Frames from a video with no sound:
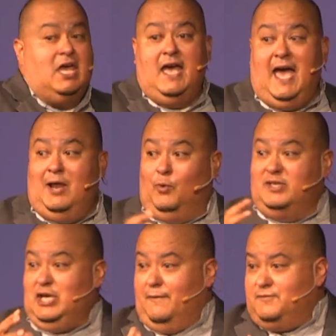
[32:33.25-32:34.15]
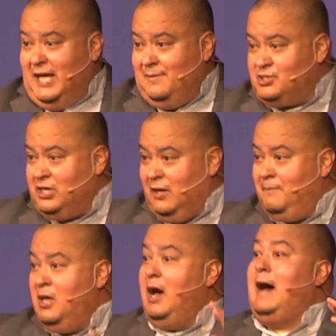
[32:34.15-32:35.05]
And when tough times come,
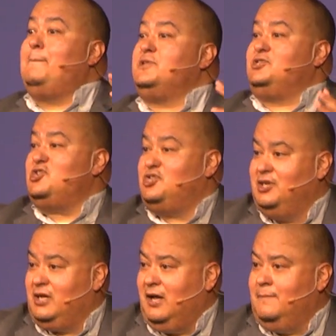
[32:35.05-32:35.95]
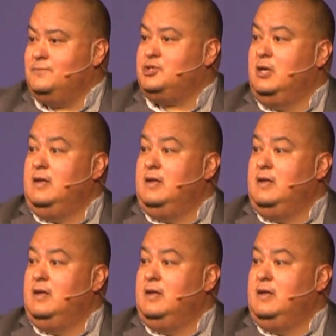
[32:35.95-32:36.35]
opposition comes,